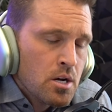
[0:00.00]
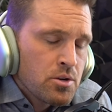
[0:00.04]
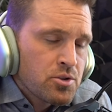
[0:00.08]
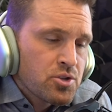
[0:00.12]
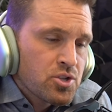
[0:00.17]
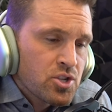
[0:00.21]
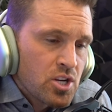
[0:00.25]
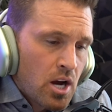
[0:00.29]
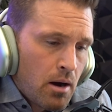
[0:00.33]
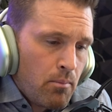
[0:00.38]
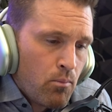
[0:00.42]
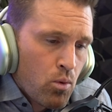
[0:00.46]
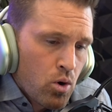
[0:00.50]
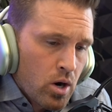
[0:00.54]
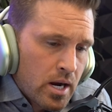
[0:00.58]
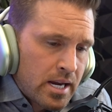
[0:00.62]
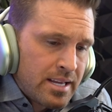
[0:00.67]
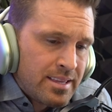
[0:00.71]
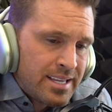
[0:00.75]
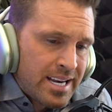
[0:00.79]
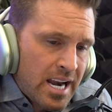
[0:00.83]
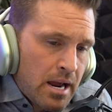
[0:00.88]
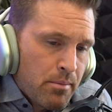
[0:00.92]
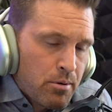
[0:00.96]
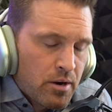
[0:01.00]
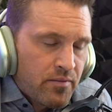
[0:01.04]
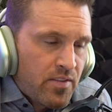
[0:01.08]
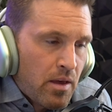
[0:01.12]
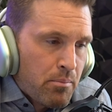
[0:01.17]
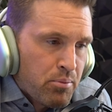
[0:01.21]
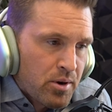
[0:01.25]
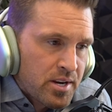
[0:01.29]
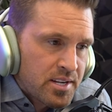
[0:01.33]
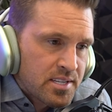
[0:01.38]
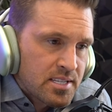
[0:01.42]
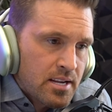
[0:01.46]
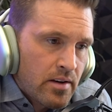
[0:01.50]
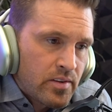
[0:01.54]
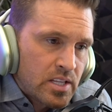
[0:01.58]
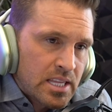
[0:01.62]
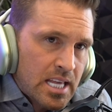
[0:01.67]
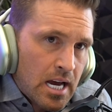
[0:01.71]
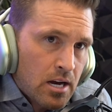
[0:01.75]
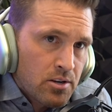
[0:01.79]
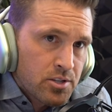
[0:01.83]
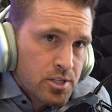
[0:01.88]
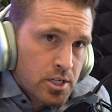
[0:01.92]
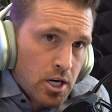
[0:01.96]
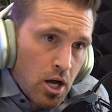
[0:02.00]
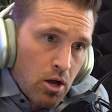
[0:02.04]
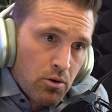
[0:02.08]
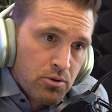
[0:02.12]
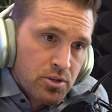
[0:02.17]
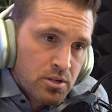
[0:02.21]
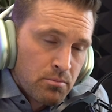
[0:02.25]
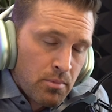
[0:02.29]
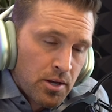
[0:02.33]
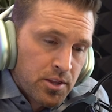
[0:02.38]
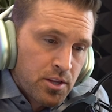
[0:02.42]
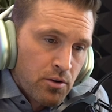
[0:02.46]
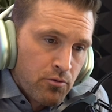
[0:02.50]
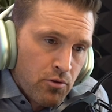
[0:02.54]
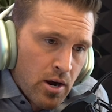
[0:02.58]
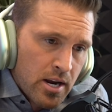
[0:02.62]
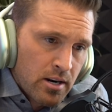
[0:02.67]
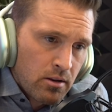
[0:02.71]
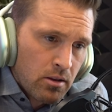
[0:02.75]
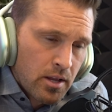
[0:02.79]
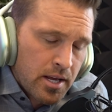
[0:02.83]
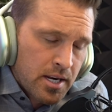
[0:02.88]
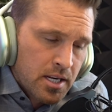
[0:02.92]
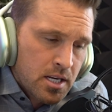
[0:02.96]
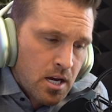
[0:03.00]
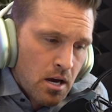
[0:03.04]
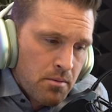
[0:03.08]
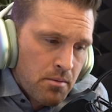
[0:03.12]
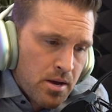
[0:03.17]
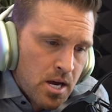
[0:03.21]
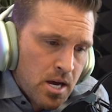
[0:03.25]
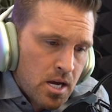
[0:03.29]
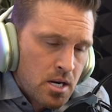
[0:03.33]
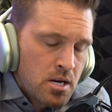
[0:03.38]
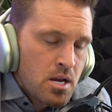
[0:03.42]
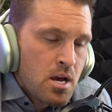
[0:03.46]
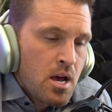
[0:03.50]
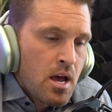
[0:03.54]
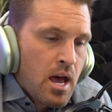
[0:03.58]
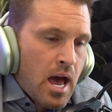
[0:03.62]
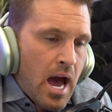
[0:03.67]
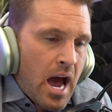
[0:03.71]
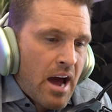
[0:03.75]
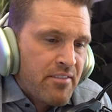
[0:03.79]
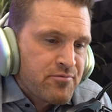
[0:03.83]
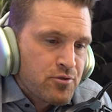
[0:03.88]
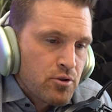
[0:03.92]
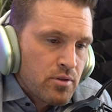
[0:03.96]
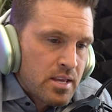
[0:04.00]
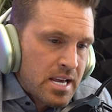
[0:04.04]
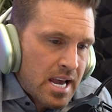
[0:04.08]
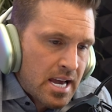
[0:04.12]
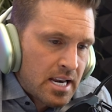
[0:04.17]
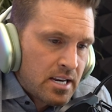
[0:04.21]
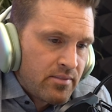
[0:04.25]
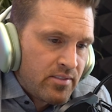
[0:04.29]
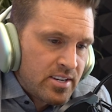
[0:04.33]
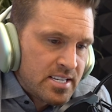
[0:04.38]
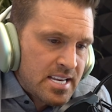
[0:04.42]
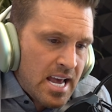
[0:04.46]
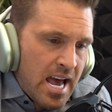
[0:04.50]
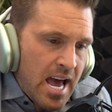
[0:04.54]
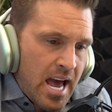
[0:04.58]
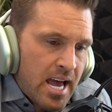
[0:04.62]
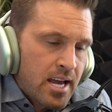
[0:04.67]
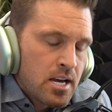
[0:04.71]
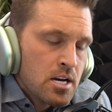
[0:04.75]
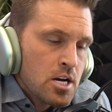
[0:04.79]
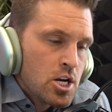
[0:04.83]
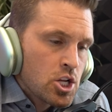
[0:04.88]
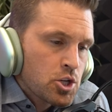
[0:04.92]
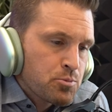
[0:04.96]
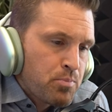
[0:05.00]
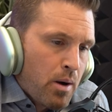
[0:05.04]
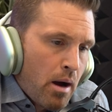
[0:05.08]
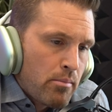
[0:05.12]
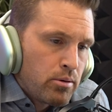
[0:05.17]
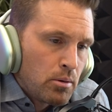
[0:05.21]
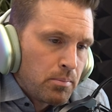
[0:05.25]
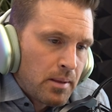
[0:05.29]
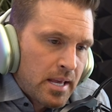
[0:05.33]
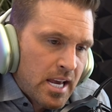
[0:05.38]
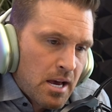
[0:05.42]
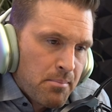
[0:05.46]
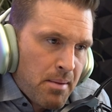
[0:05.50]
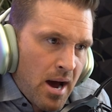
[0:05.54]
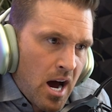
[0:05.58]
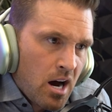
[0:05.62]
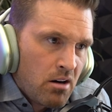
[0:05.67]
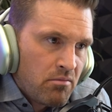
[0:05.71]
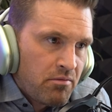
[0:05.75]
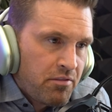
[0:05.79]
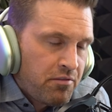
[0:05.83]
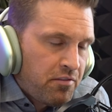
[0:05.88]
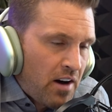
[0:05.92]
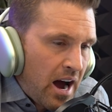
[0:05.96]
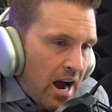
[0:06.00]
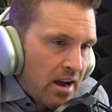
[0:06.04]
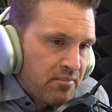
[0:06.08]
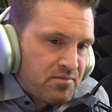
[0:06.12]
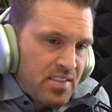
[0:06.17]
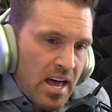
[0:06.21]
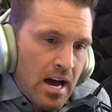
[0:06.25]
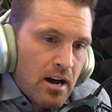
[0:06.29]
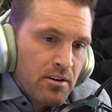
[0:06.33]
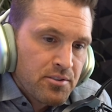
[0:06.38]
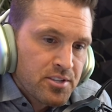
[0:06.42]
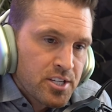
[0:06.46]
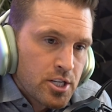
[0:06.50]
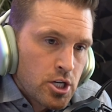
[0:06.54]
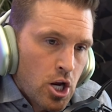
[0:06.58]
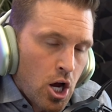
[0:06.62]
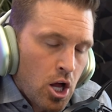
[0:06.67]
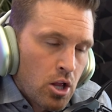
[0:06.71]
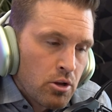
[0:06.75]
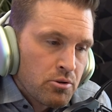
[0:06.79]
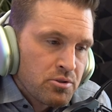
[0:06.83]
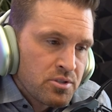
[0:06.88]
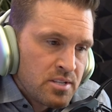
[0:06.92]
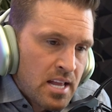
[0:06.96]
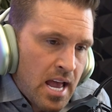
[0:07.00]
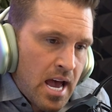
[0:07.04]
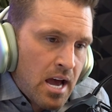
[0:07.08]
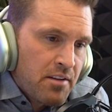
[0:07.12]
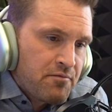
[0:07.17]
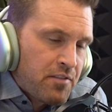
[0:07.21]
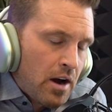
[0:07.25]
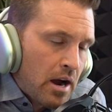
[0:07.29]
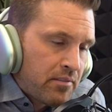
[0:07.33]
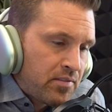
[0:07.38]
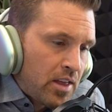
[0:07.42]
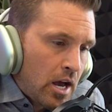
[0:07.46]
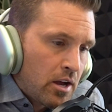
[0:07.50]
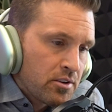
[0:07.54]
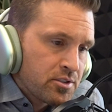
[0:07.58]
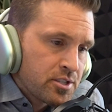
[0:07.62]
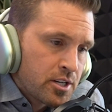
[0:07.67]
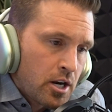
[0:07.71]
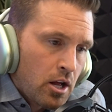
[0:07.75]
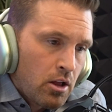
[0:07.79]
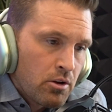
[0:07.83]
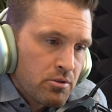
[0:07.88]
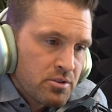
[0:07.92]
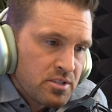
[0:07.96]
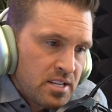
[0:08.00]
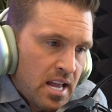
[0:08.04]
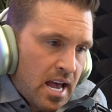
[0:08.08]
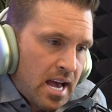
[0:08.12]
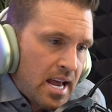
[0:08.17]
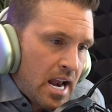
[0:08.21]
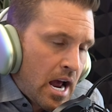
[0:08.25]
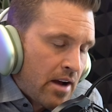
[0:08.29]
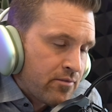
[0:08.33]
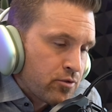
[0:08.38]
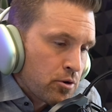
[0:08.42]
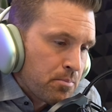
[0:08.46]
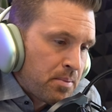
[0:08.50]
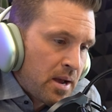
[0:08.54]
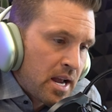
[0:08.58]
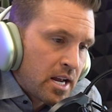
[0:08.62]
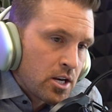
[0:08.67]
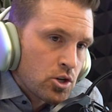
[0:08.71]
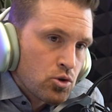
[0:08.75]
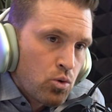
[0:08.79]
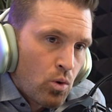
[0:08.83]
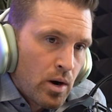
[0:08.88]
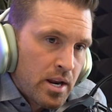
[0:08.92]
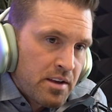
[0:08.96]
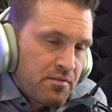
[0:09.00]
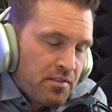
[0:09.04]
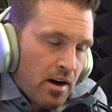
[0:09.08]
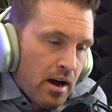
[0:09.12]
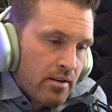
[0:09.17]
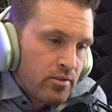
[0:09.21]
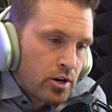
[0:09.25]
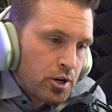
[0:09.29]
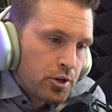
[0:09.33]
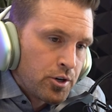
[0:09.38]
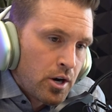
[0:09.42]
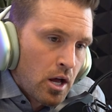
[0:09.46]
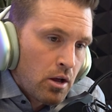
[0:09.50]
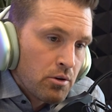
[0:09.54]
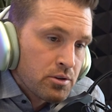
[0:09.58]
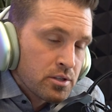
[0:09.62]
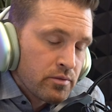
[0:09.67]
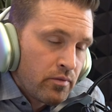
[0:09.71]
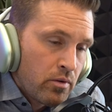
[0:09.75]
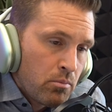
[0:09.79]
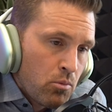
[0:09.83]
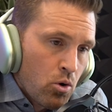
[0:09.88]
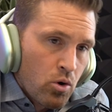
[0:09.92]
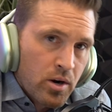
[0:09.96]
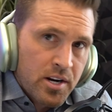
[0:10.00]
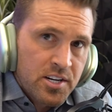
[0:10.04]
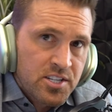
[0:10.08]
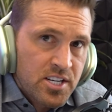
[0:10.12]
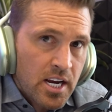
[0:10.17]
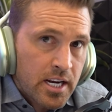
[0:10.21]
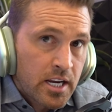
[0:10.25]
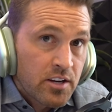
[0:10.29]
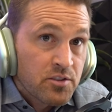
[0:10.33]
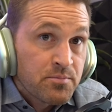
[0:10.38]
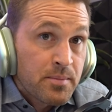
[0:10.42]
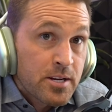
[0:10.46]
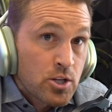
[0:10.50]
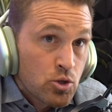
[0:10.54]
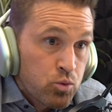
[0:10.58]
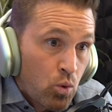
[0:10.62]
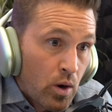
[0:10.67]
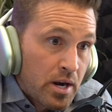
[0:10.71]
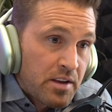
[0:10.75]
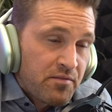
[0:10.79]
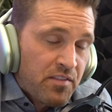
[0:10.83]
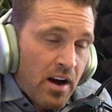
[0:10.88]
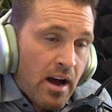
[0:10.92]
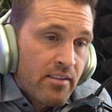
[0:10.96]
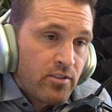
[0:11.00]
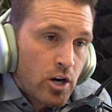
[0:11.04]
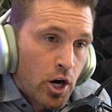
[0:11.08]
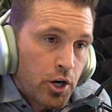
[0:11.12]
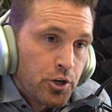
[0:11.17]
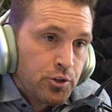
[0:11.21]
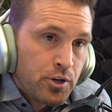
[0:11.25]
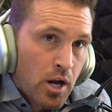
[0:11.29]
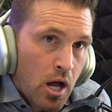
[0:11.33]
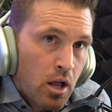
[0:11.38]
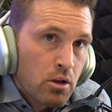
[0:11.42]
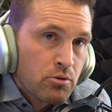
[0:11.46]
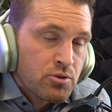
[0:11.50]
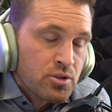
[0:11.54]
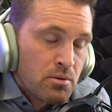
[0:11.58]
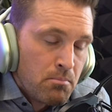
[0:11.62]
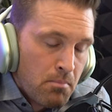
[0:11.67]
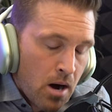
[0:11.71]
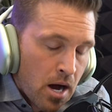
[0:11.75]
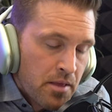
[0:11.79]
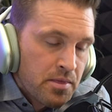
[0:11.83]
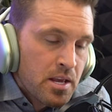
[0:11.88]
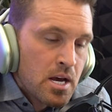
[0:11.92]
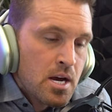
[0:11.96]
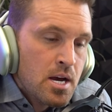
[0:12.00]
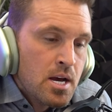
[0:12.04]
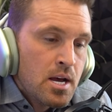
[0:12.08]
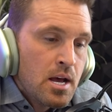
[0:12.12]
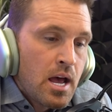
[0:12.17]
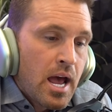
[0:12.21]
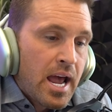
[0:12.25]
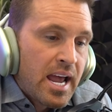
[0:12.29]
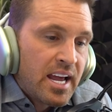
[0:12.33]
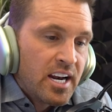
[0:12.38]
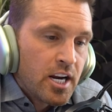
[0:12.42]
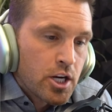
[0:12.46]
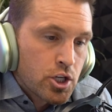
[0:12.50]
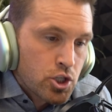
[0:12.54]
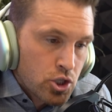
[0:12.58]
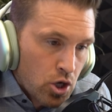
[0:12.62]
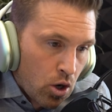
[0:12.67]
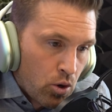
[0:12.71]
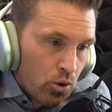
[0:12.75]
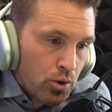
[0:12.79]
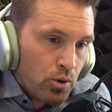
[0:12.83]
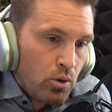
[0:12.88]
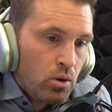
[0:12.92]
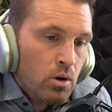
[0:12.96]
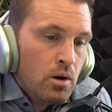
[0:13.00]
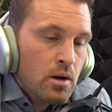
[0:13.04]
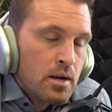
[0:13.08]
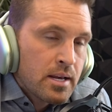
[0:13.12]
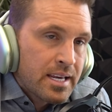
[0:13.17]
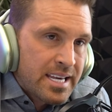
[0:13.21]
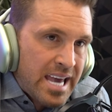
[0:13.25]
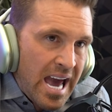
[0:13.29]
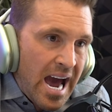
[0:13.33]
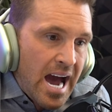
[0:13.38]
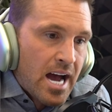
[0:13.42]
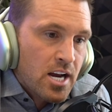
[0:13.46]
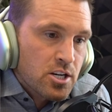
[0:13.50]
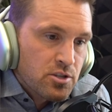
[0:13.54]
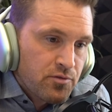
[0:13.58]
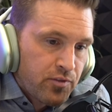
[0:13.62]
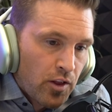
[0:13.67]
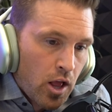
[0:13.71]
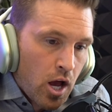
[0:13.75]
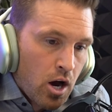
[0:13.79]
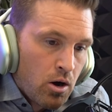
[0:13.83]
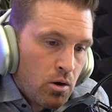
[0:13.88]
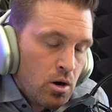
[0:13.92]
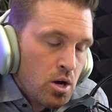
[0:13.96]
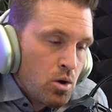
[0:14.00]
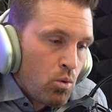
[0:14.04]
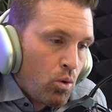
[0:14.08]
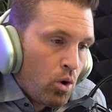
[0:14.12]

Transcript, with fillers: Somewhere in the neighborhood, they bring seven thousand dollars a month of rental income in. After the end of the day, it's probably about five thousand dollars net, five thousand dollars net after paying twenty-five hundred dollars of a mortgage. That gives me twenty-five hundred dollars a month in a total cash flow.